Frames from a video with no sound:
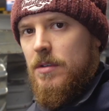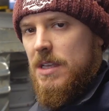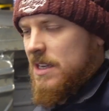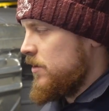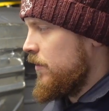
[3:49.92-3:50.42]
So
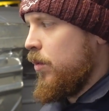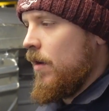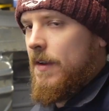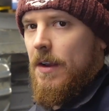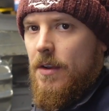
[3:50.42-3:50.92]
that's enough
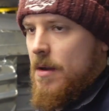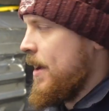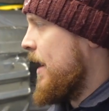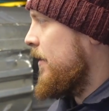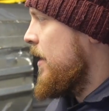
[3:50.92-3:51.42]
waffling on
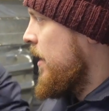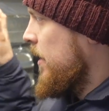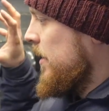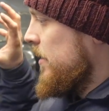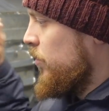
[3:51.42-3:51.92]
about
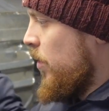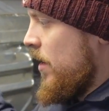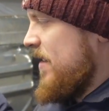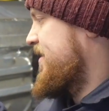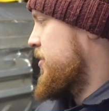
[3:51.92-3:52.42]
what
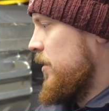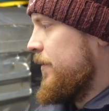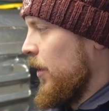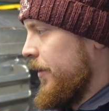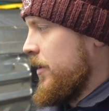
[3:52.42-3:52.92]
I've sort of
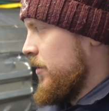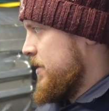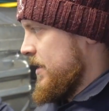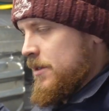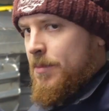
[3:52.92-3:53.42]
done up to
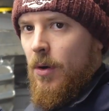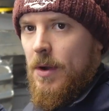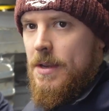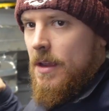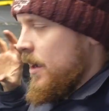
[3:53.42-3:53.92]
this point.